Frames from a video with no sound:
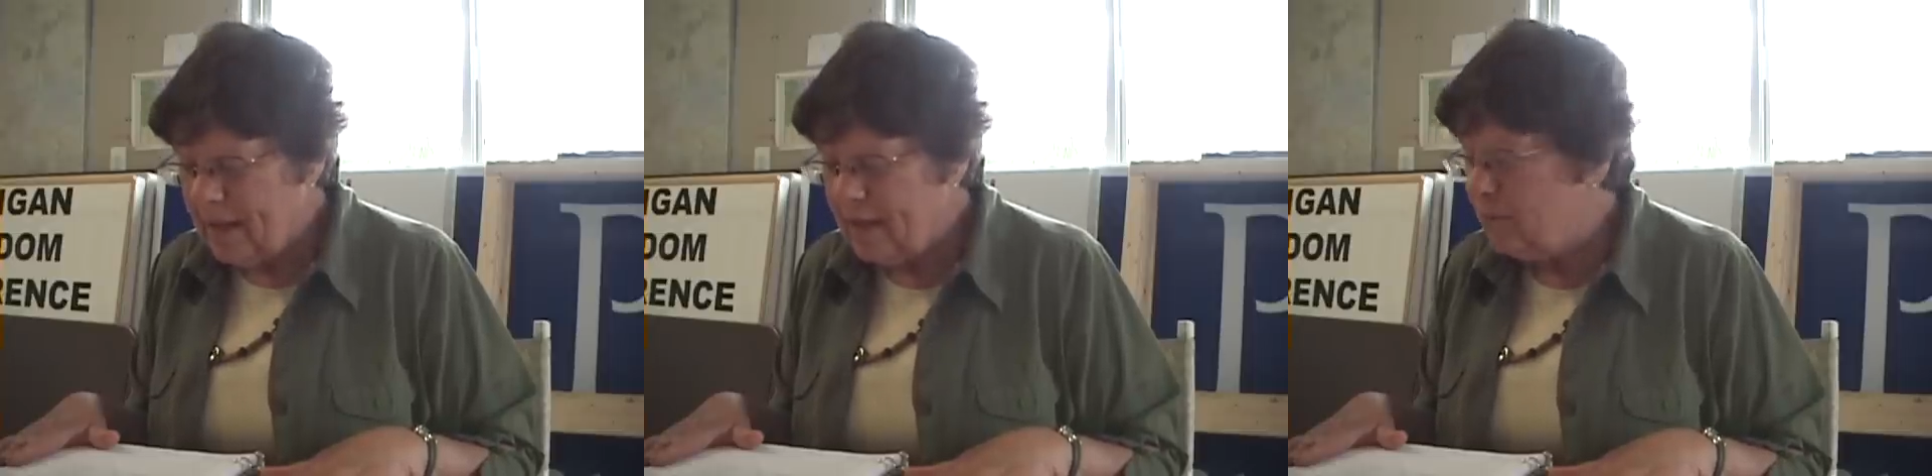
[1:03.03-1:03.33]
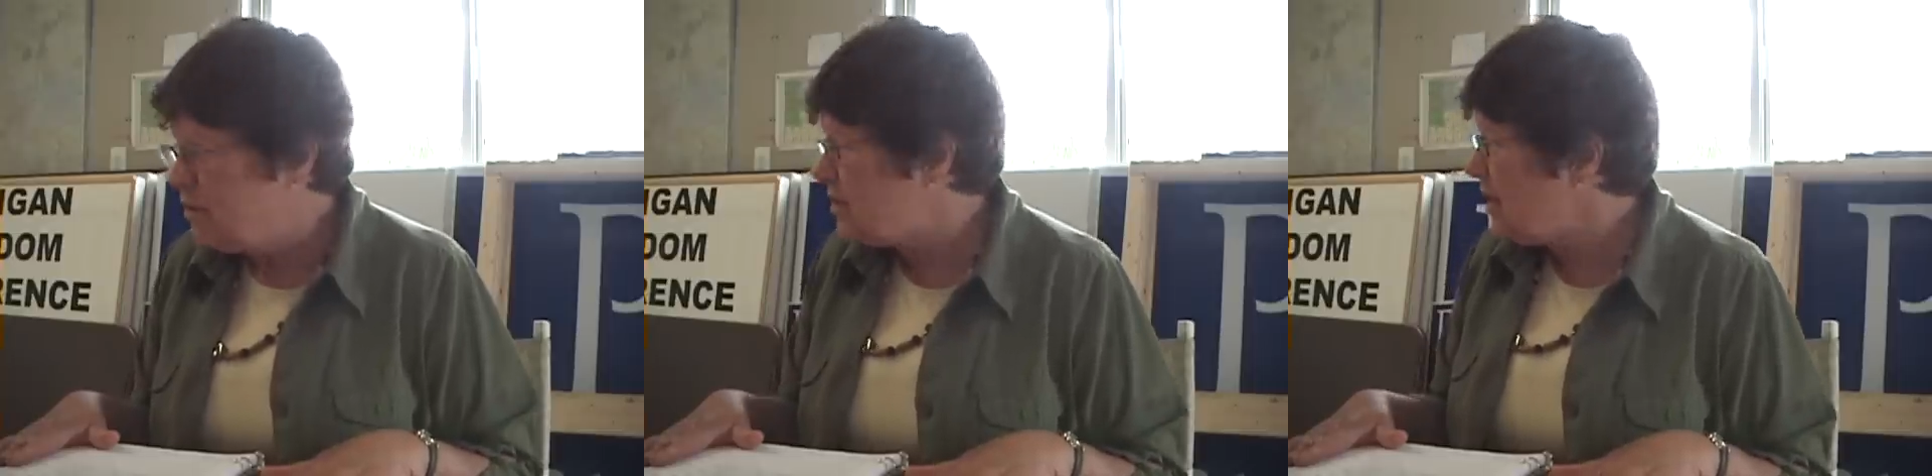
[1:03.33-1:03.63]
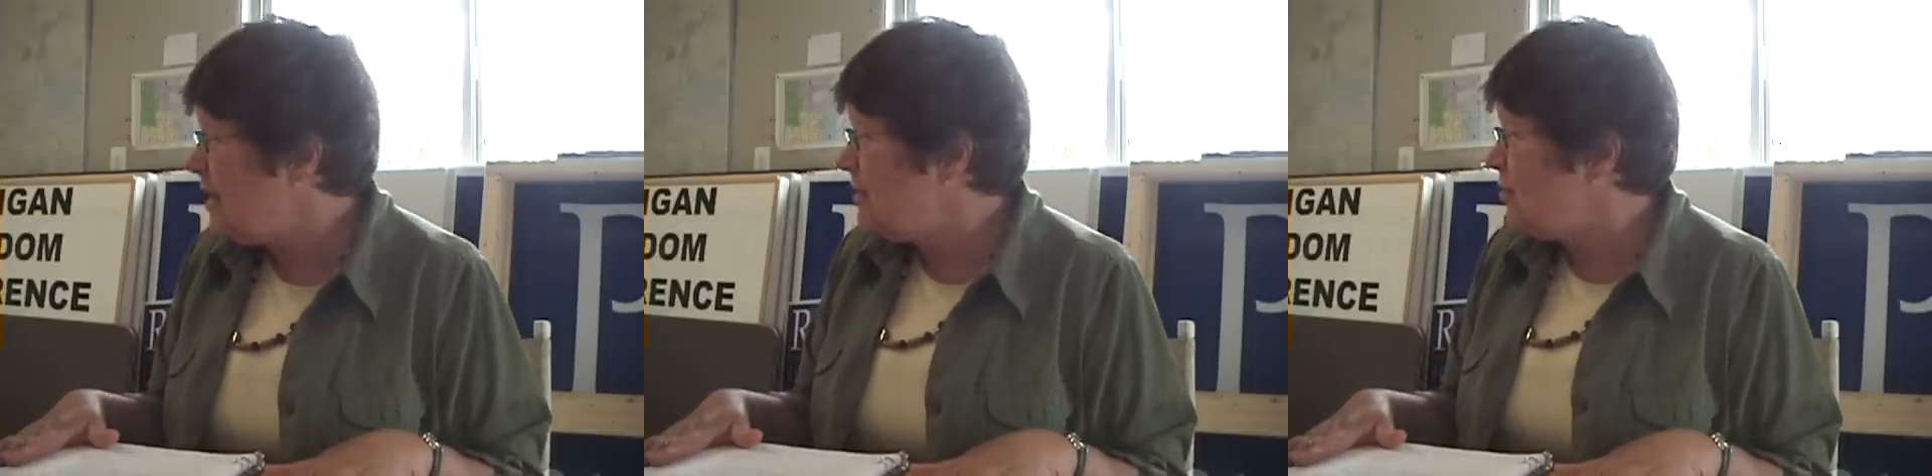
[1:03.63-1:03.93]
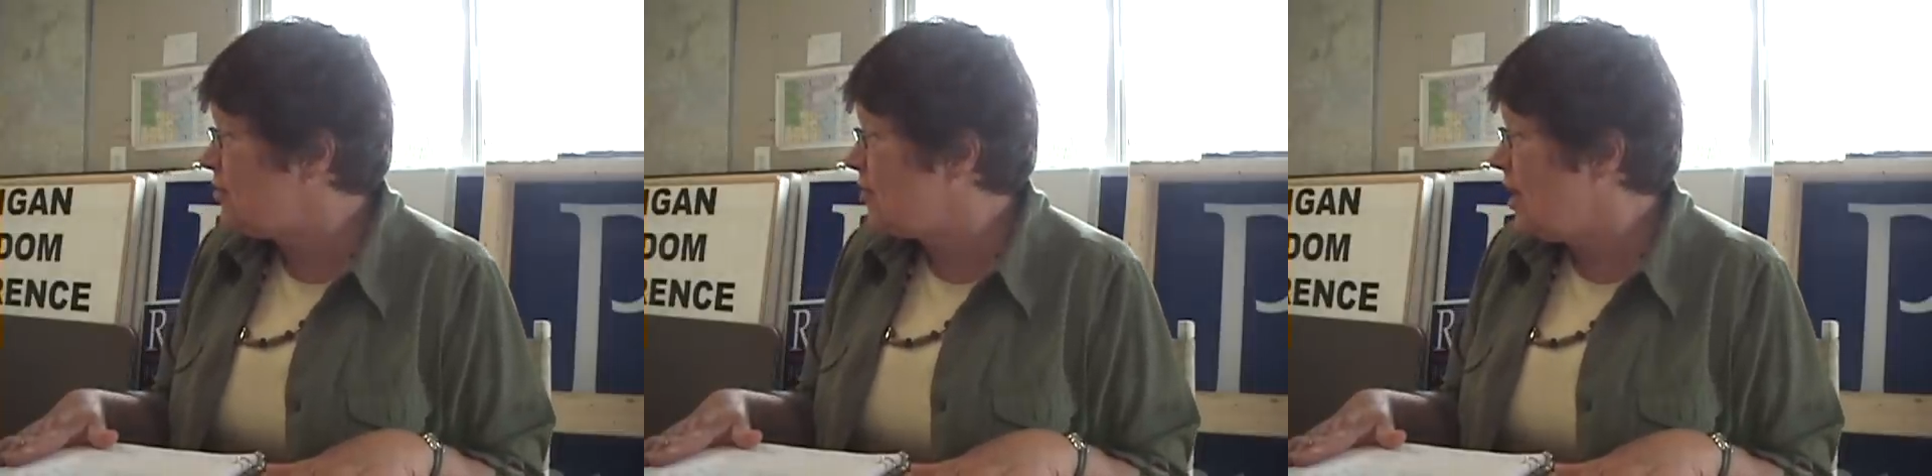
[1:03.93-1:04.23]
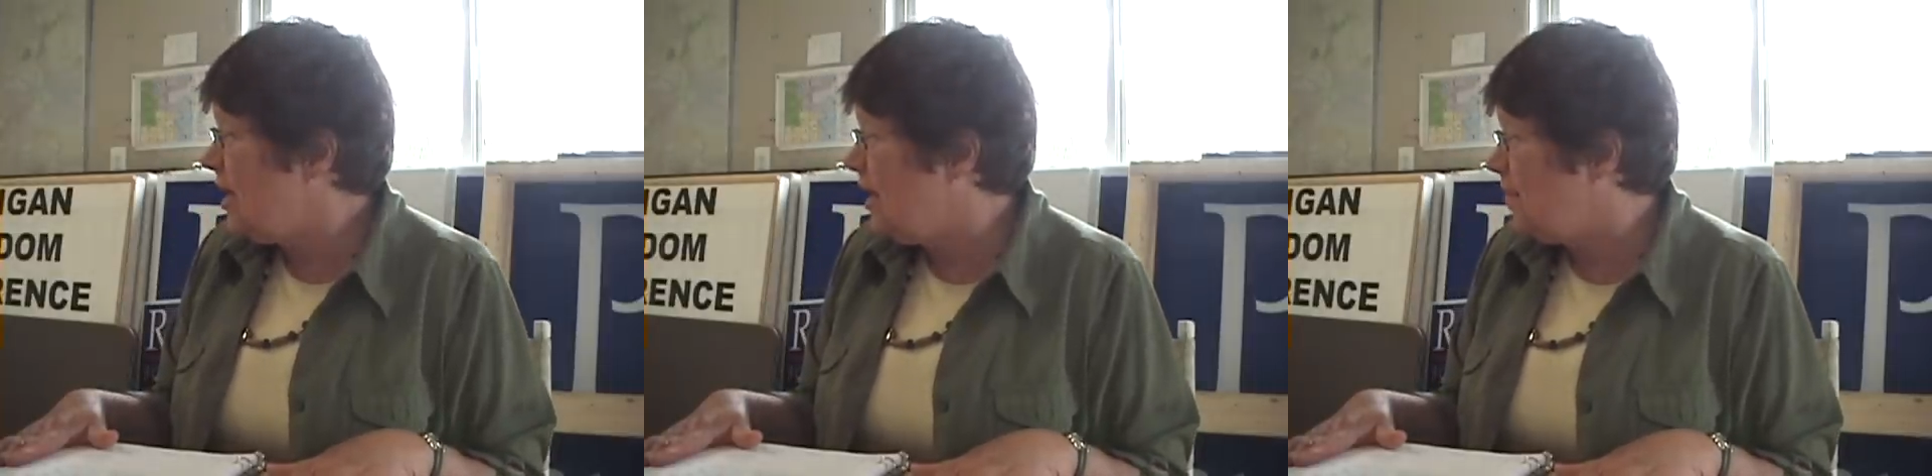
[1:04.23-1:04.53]
he retained his
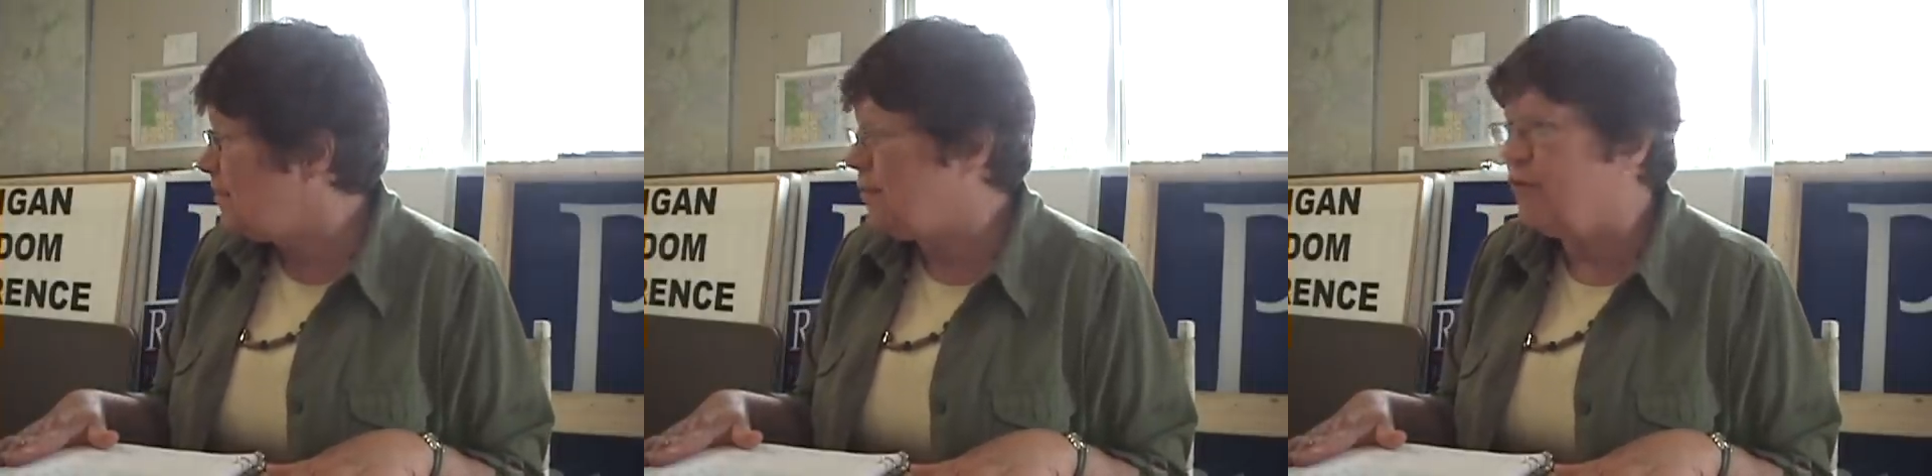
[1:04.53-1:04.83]
calm.